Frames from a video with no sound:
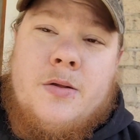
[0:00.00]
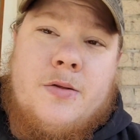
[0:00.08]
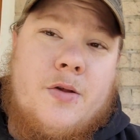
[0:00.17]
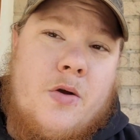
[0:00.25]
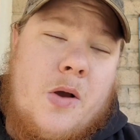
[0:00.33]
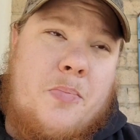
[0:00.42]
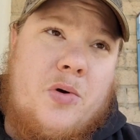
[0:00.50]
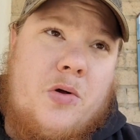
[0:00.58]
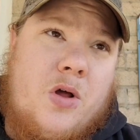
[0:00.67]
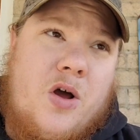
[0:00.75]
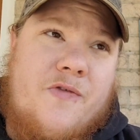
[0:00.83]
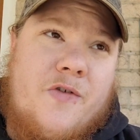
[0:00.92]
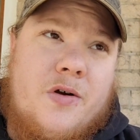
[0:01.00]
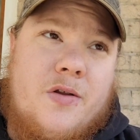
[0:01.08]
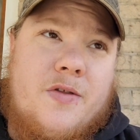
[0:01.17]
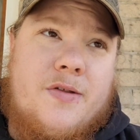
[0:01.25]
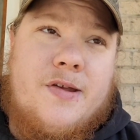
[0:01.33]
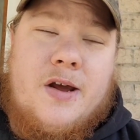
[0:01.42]
So I pull off
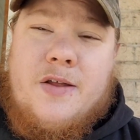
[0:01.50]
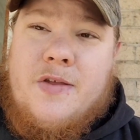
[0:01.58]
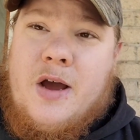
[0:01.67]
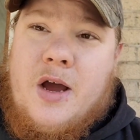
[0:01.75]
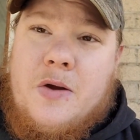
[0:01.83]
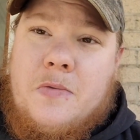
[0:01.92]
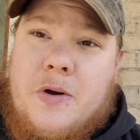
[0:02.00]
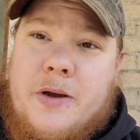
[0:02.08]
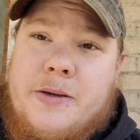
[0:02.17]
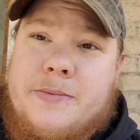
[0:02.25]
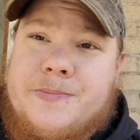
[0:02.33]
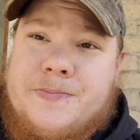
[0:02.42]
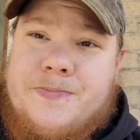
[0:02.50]
onto the side of the highway.